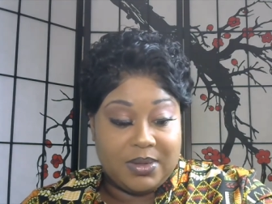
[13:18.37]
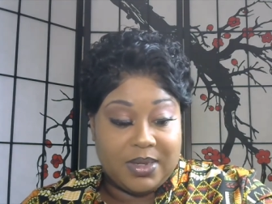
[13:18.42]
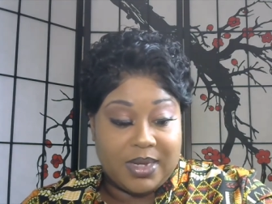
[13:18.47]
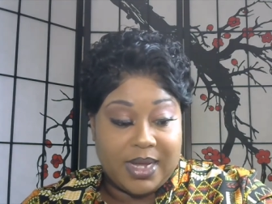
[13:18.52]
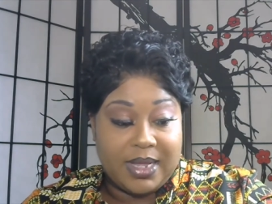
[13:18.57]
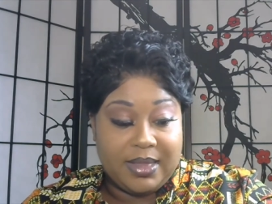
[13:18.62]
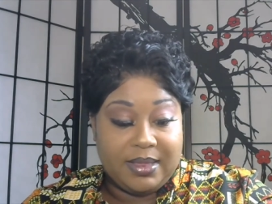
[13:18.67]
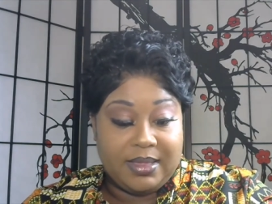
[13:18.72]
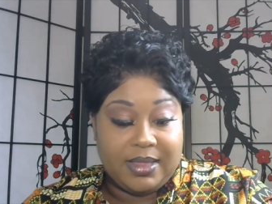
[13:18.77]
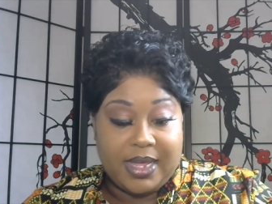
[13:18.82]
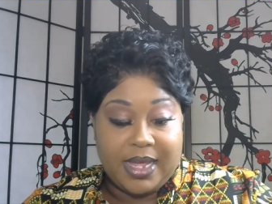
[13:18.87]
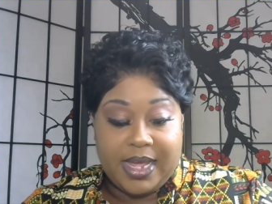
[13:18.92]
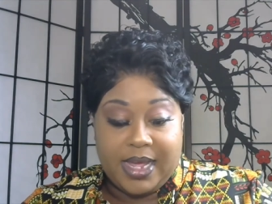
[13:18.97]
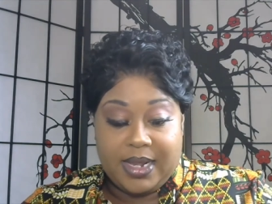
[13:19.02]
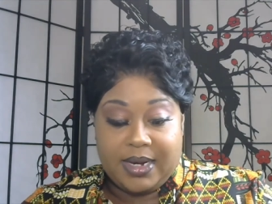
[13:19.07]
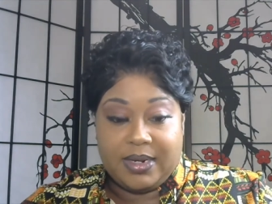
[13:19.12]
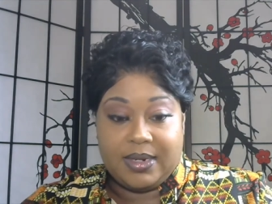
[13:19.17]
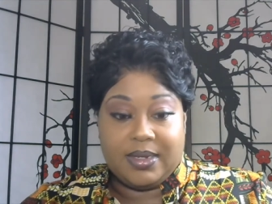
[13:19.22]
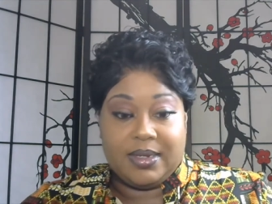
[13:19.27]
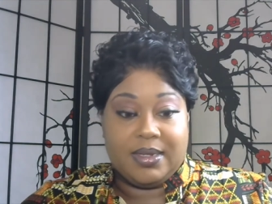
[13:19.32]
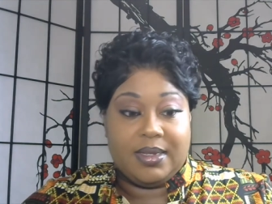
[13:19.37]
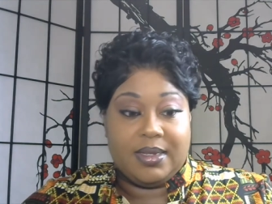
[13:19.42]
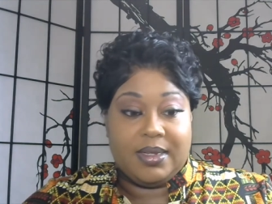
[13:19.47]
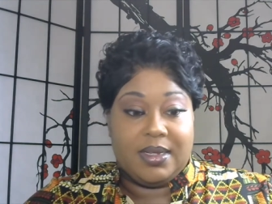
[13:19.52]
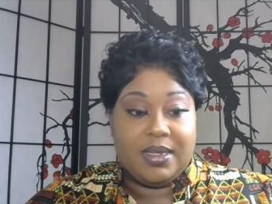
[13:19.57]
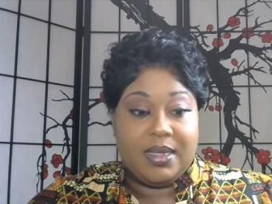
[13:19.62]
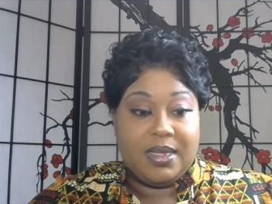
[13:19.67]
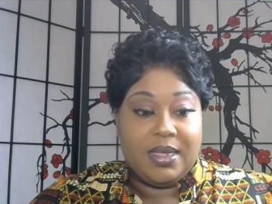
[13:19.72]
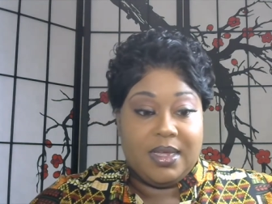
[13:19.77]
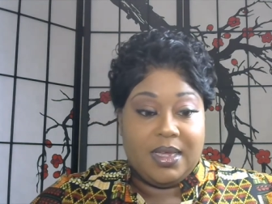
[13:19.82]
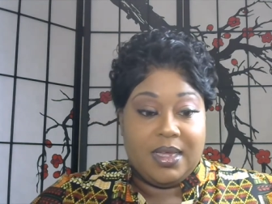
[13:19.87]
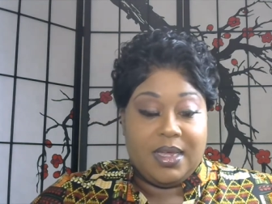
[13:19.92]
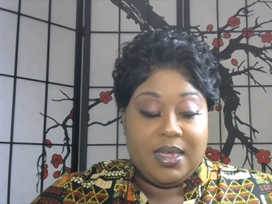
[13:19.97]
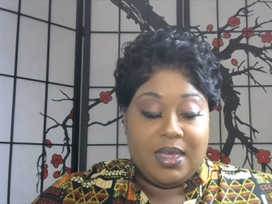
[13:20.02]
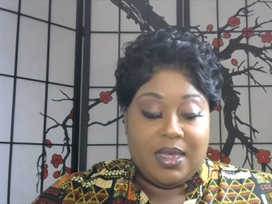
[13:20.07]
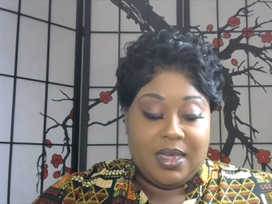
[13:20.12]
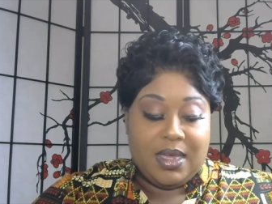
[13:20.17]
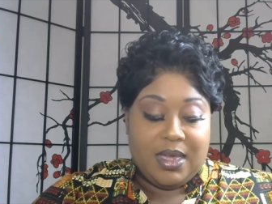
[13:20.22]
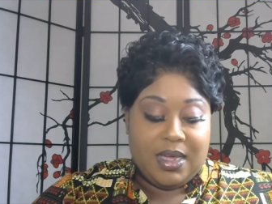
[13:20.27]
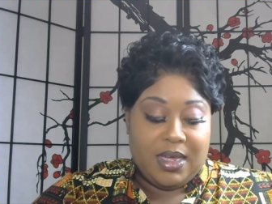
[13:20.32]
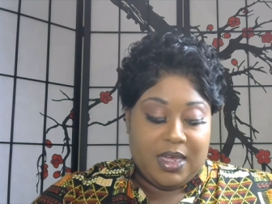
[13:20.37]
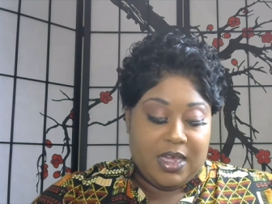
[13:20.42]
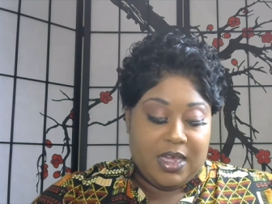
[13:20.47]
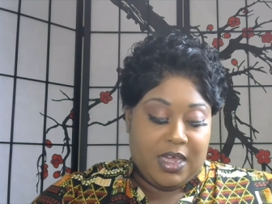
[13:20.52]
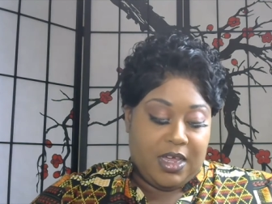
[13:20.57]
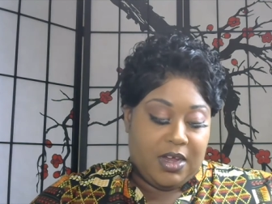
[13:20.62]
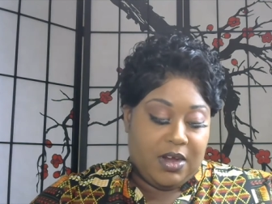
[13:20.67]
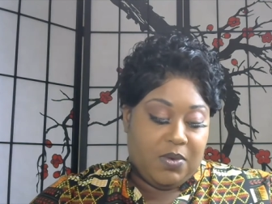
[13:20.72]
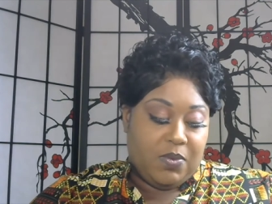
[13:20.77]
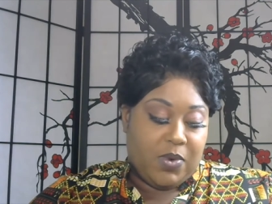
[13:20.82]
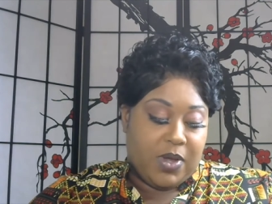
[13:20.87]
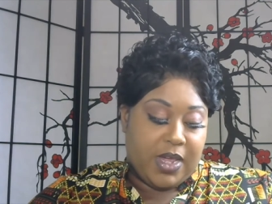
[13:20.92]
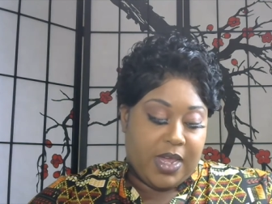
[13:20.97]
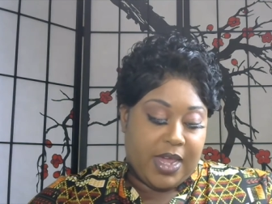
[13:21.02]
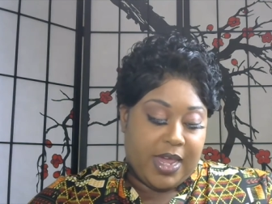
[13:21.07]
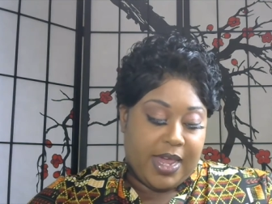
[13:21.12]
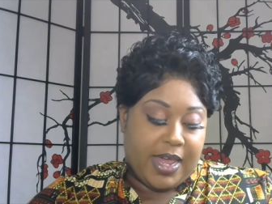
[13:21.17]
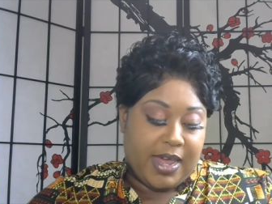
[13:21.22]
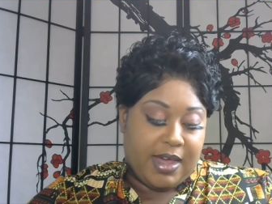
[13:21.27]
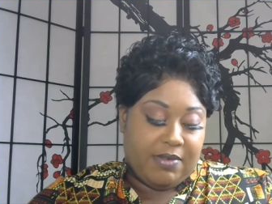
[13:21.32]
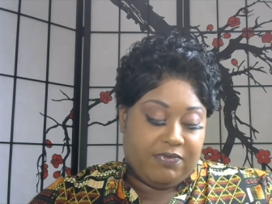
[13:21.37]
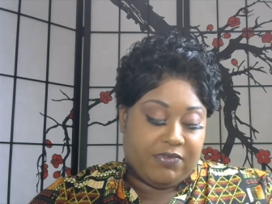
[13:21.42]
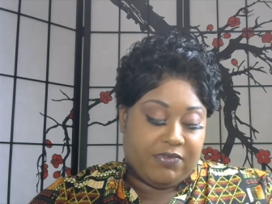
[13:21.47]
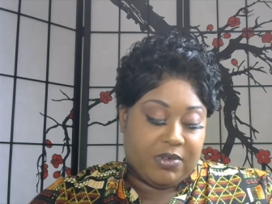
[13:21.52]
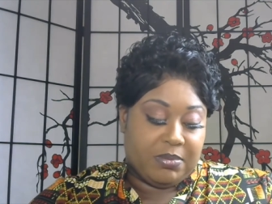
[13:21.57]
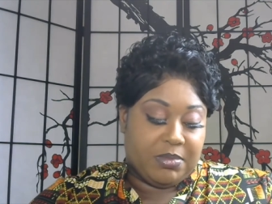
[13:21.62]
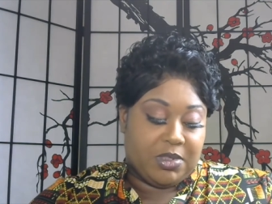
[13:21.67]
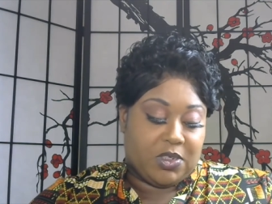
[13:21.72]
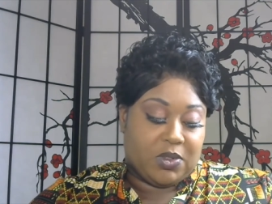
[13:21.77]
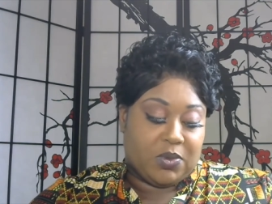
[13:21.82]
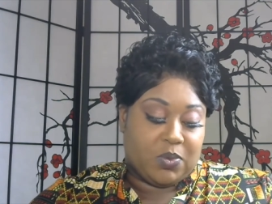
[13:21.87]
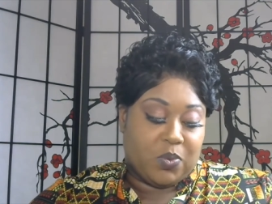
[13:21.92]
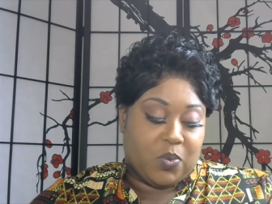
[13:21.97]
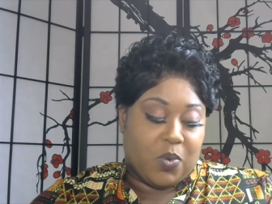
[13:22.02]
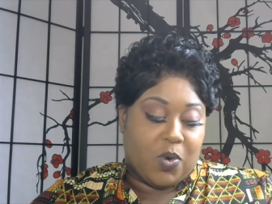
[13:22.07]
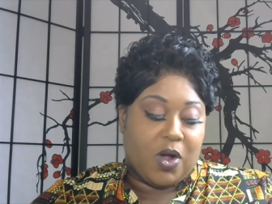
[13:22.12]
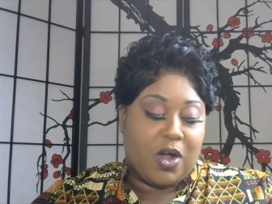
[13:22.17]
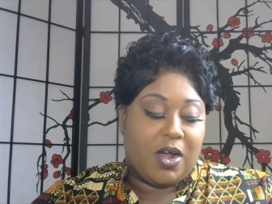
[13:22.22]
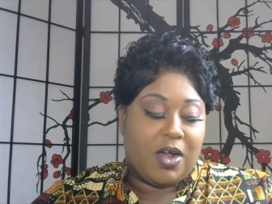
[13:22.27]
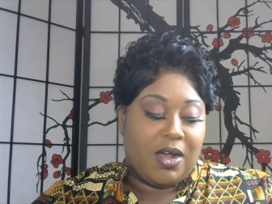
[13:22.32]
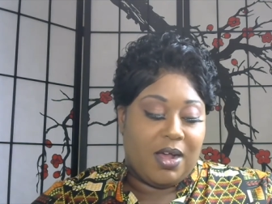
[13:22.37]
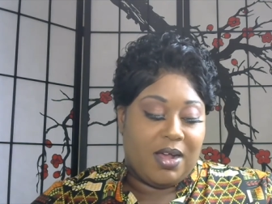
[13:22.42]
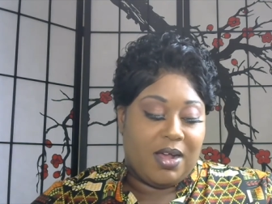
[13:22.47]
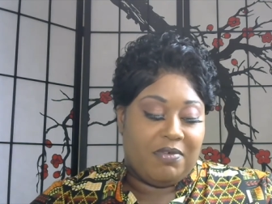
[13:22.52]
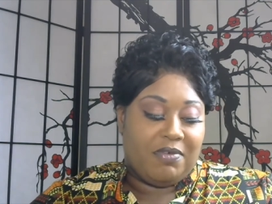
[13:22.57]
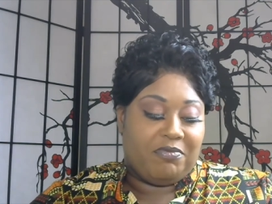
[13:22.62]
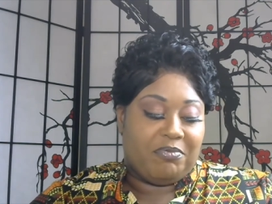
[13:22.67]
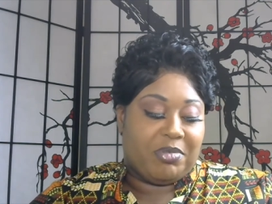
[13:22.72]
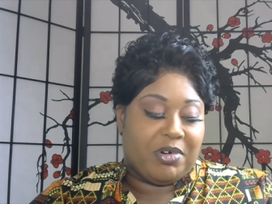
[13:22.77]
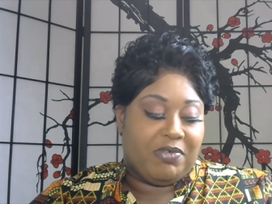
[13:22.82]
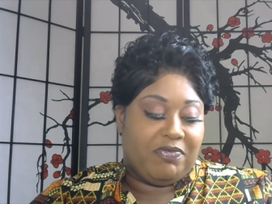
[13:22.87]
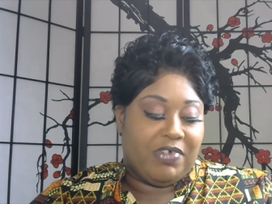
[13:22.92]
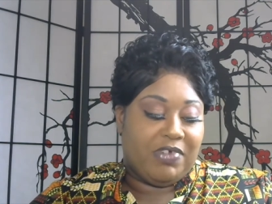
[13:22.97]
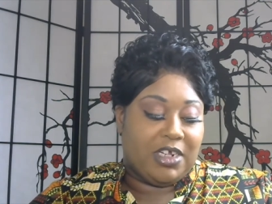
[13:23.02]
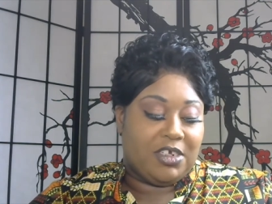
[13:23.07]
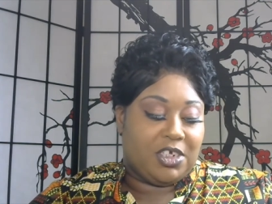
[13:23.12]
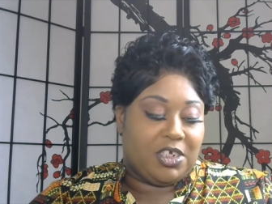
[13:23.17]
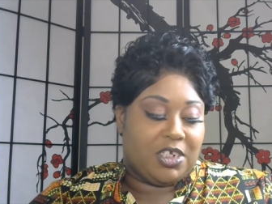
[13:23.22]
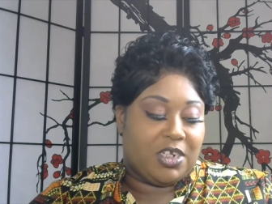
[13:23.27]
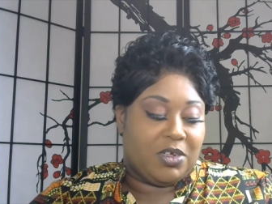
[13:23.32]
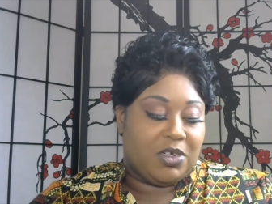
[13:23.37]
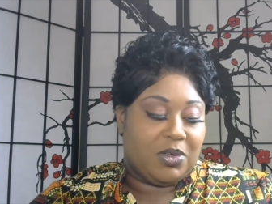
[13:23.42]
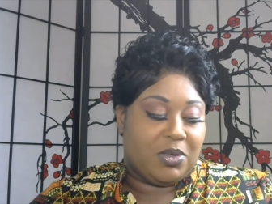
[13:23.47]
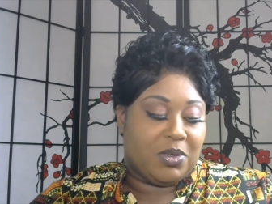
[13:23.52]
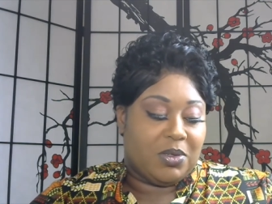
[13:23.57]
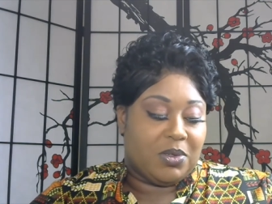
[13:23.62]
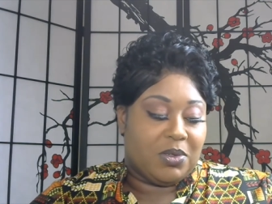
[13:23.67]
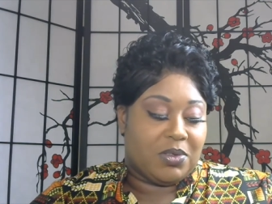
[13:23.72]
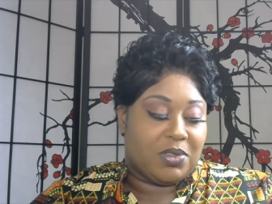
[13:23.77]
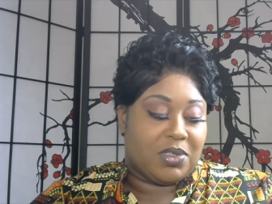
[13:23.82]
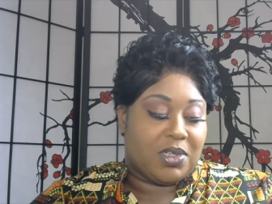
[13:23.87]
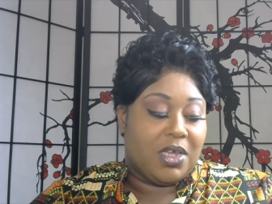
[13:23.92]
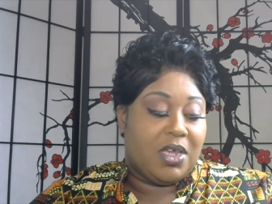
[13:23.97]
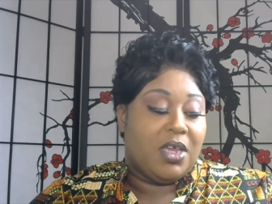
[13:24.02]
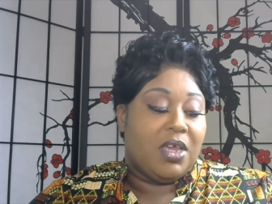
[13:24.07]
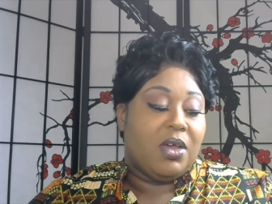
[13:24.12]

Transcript: Got that. Here we have from Suave Professionals